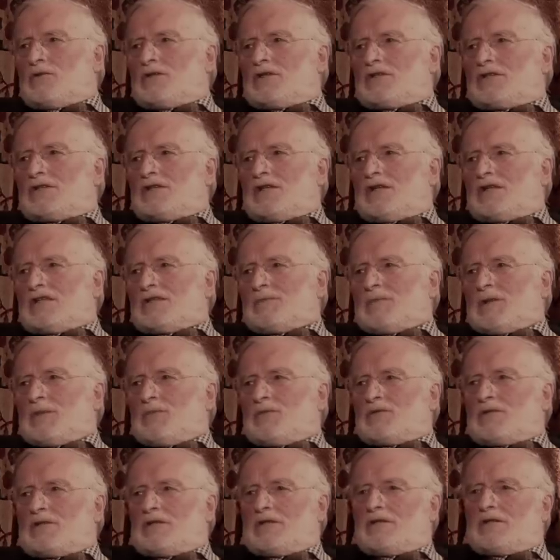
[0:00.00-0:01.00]
these nice
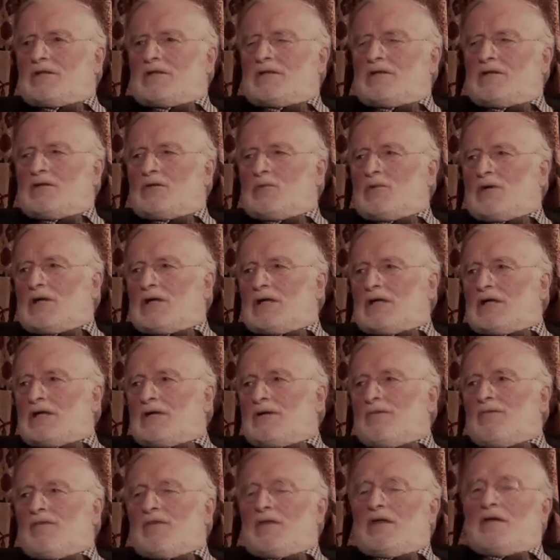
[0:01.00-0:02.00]
people seemed to go
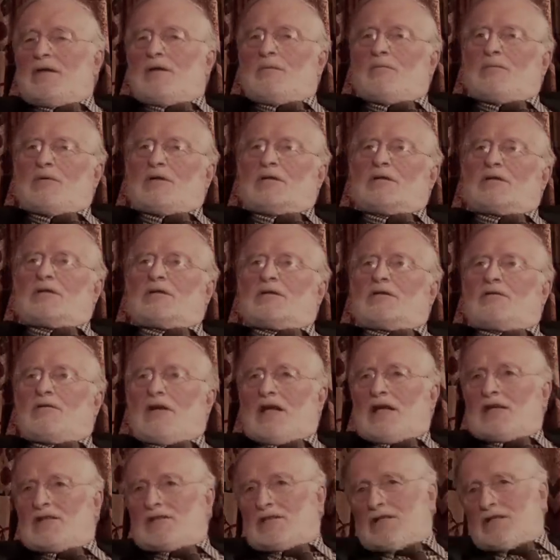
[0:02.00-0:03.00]
away. But
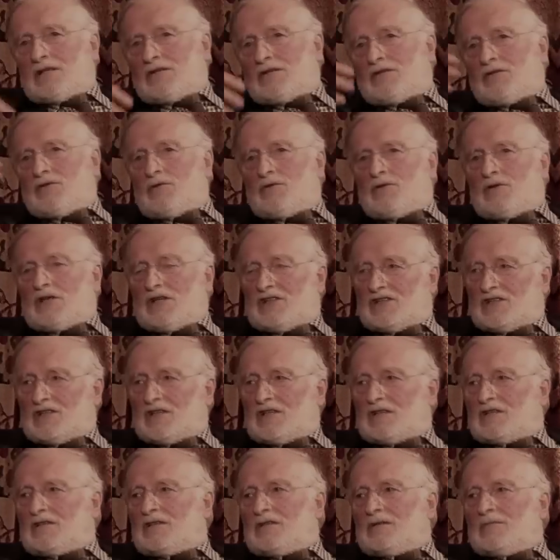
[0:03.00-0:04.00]
gradually, through
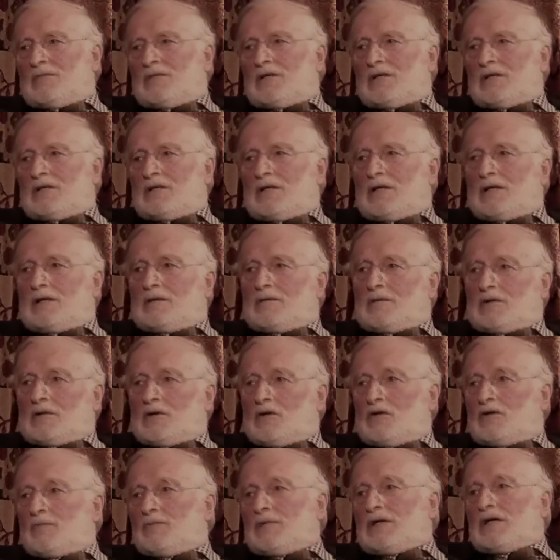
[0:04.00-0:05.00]
listening to them,
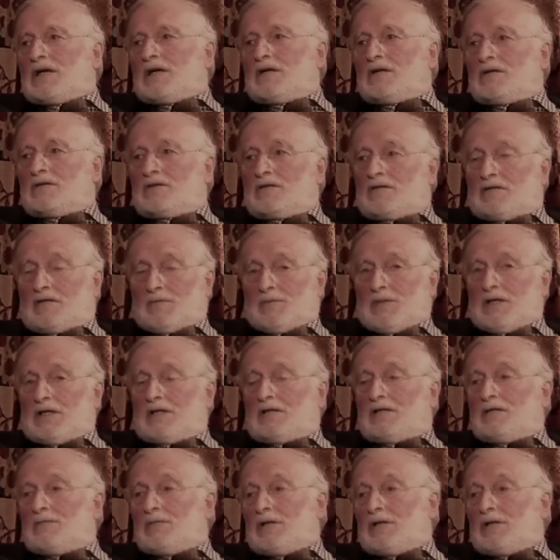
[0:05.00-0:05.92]
God began to speak to